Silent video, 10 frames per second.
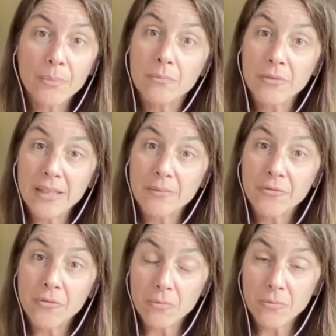bring
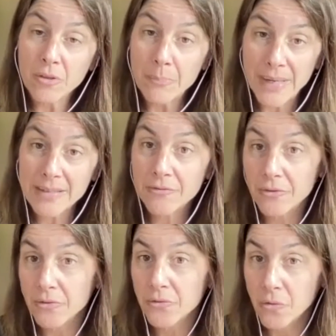your best
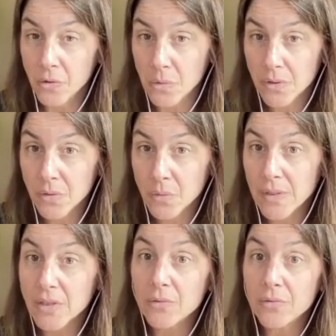foot forward when
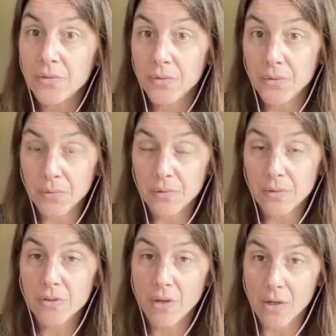you do
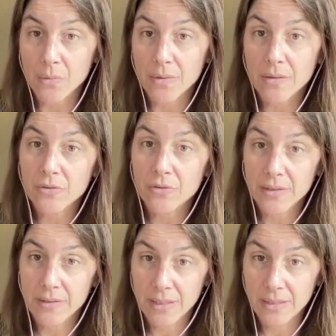talk with the
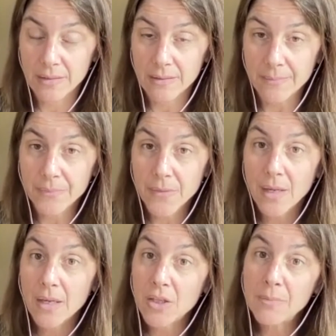trustees.
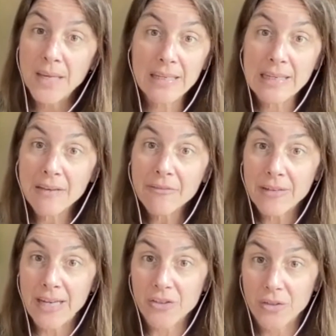You may never
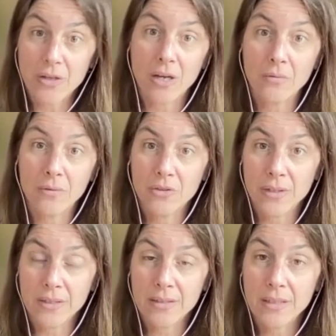actually talk with the
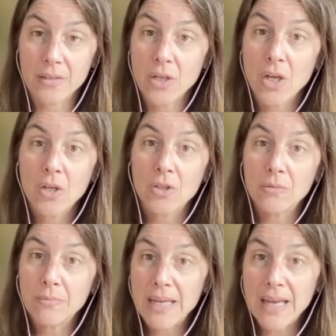trustees. You
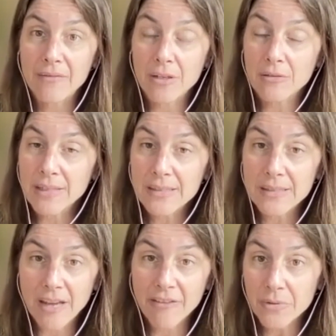may have a great
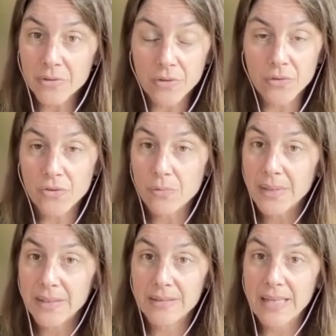staff person who's your
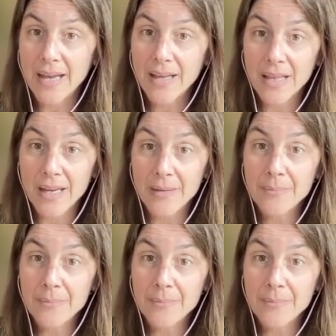biggest ally,